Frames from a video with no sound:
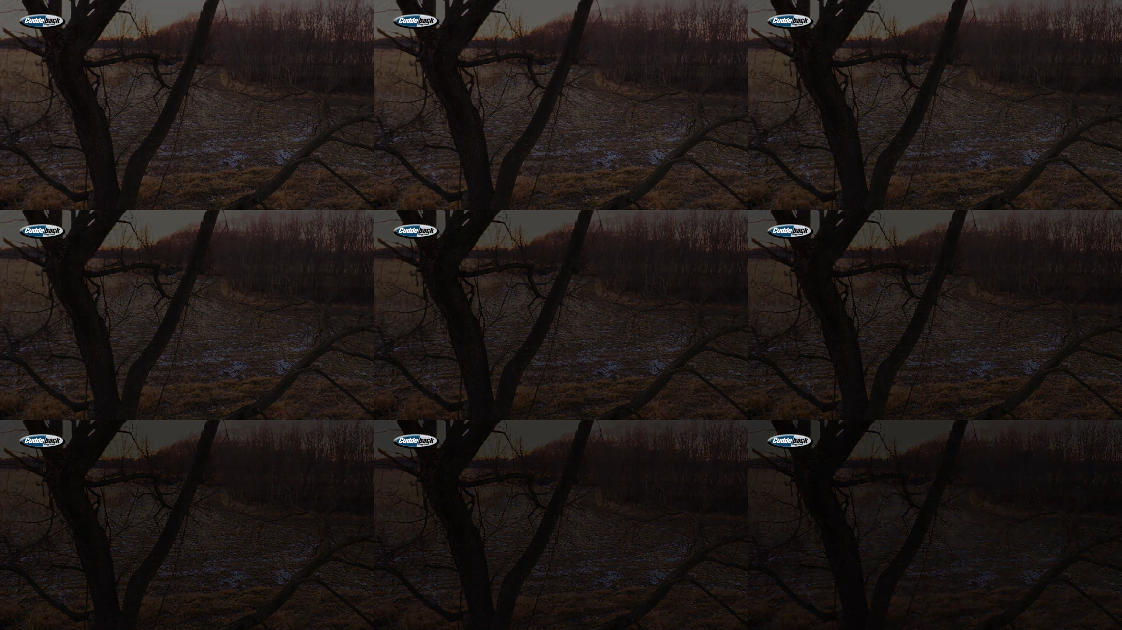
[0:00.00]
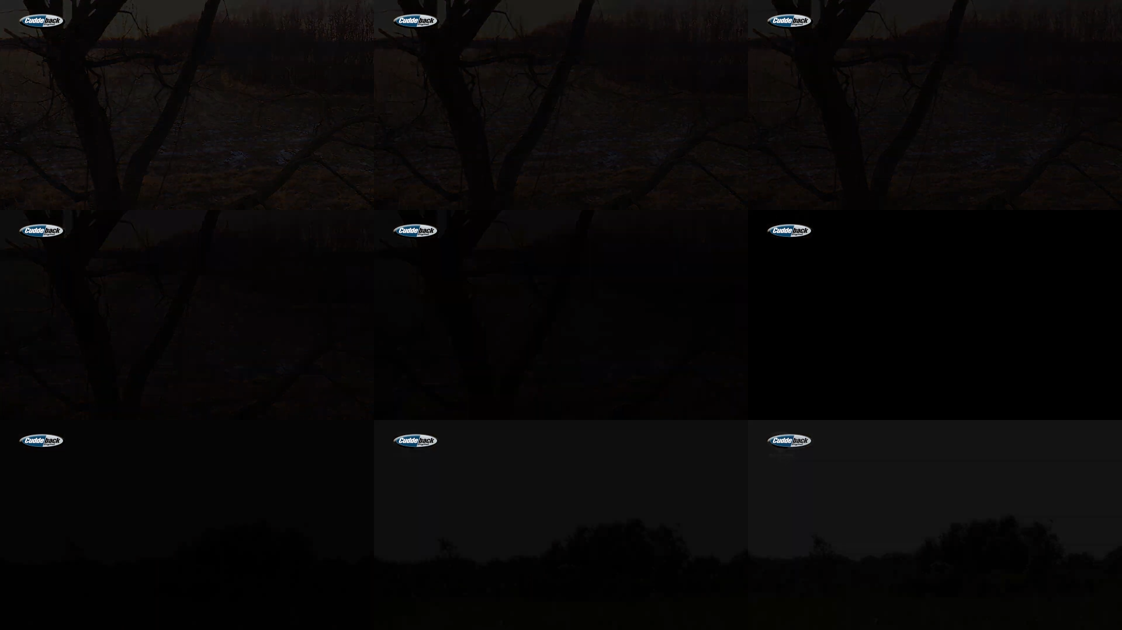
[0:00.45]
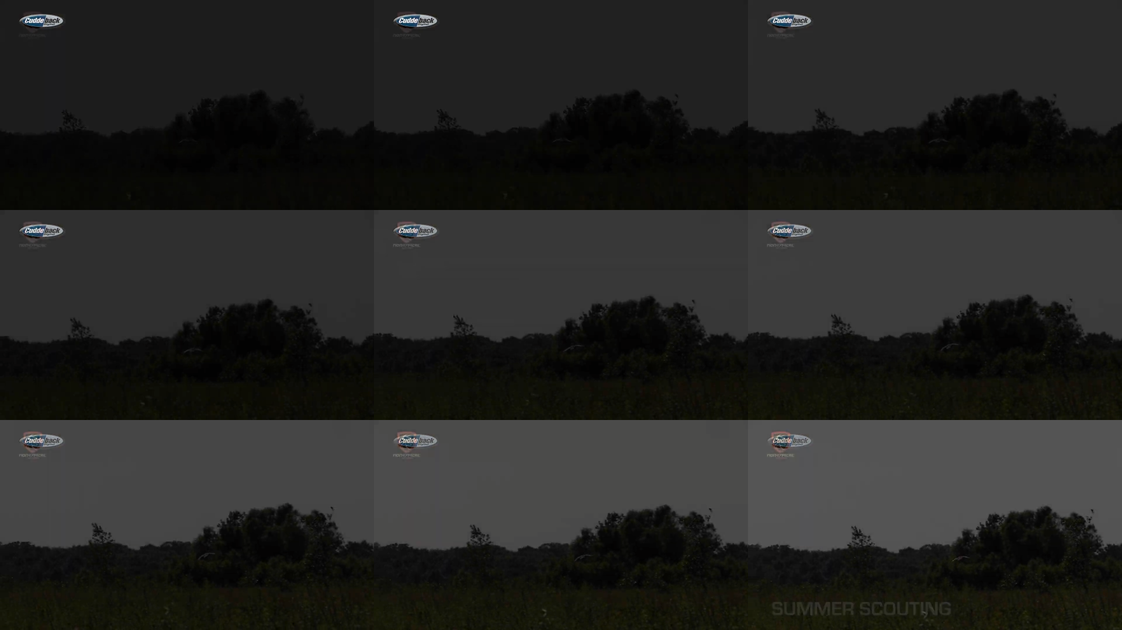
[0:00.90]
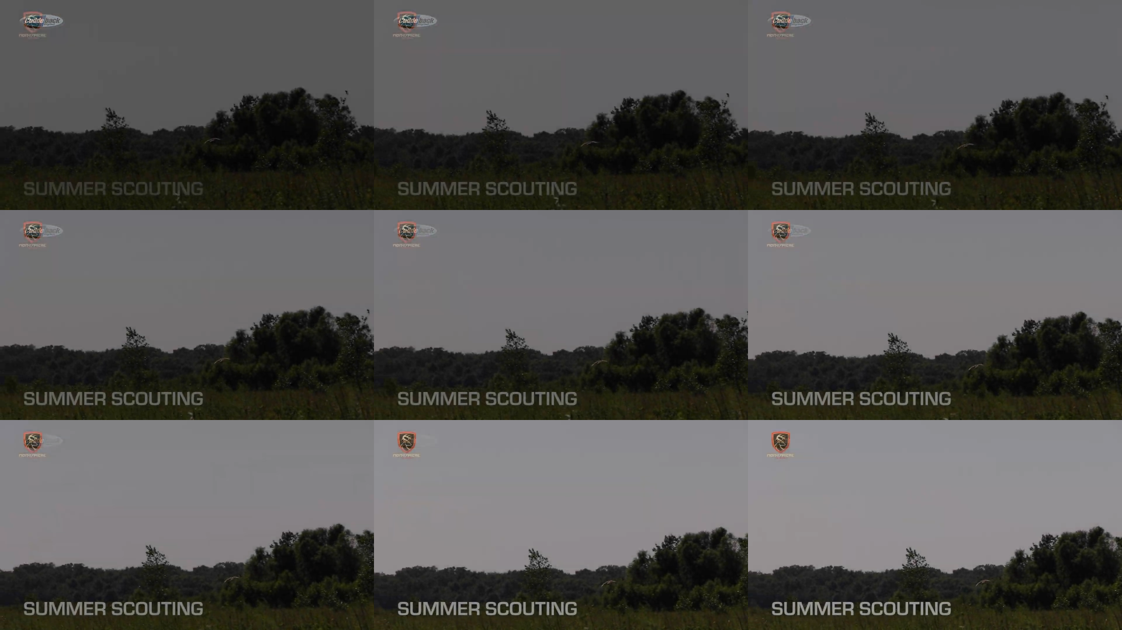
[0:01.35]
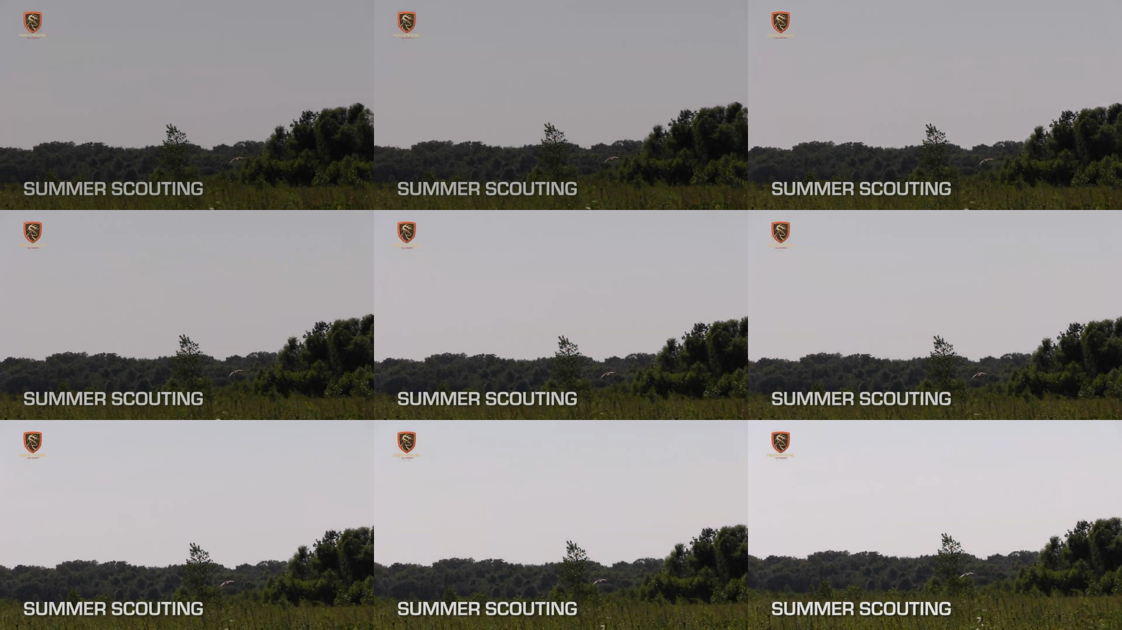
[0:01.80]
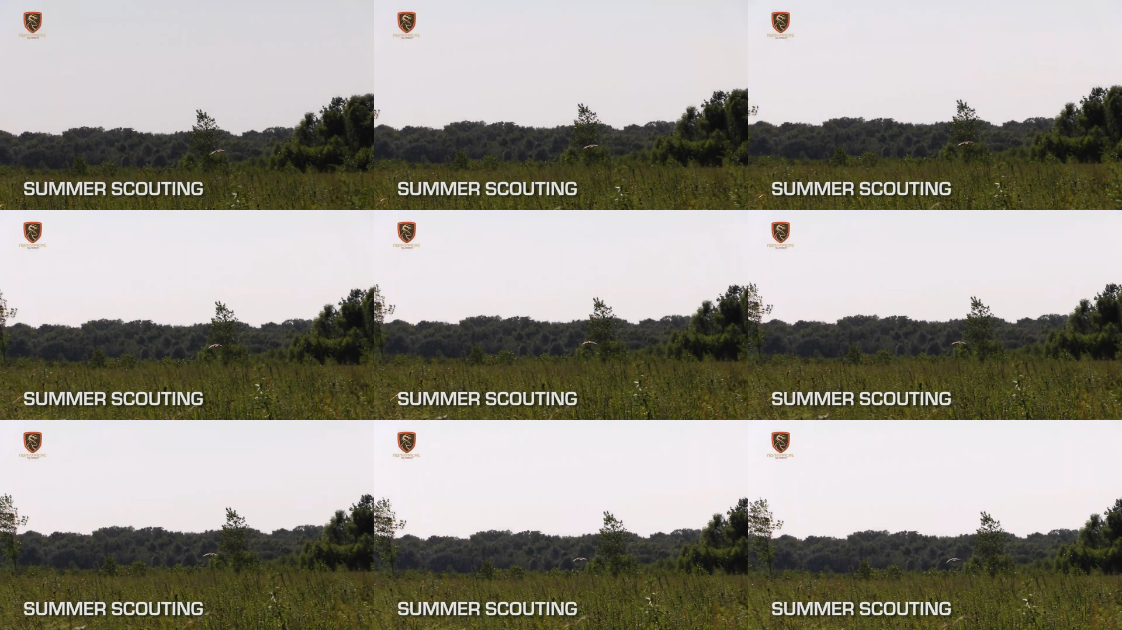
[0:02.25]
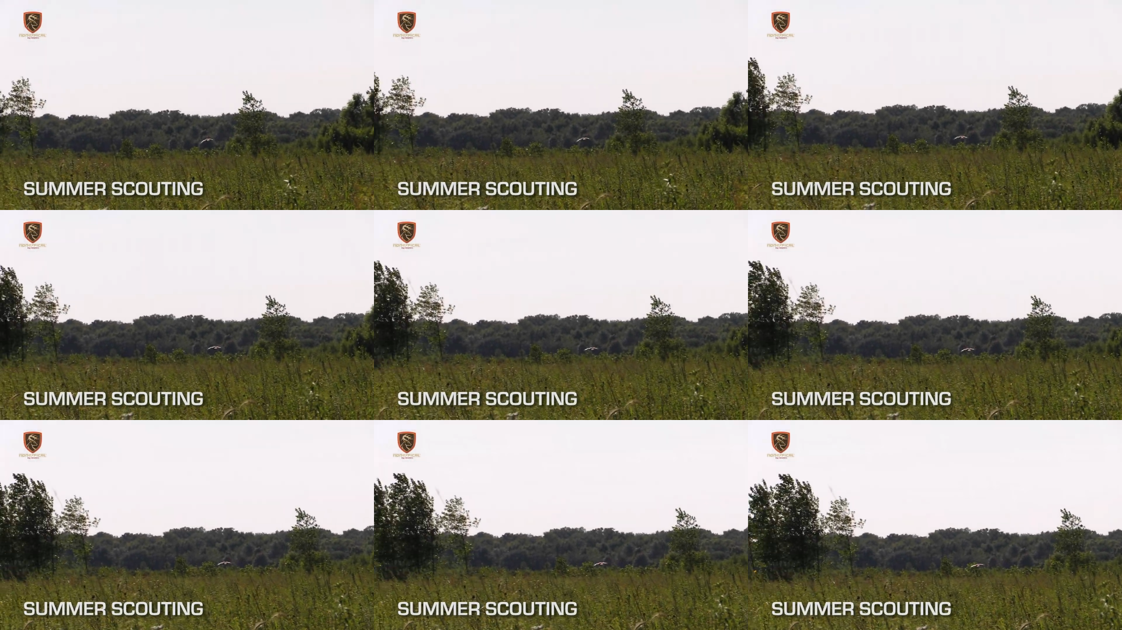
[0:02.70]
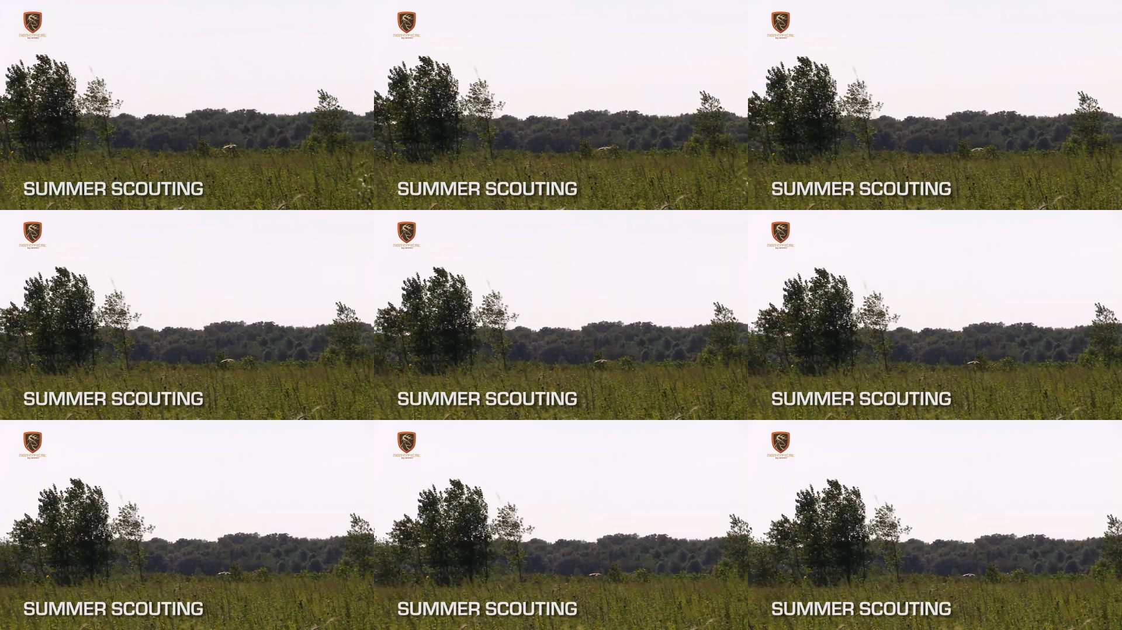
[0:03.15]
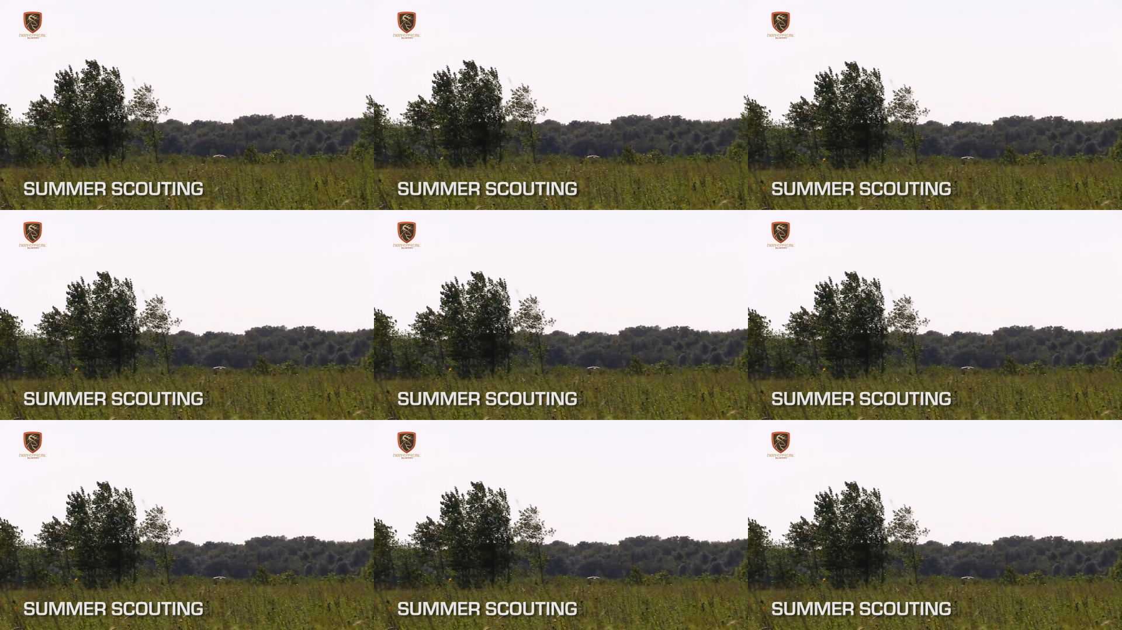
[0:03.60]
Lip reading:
Nobody's mouth can be seen.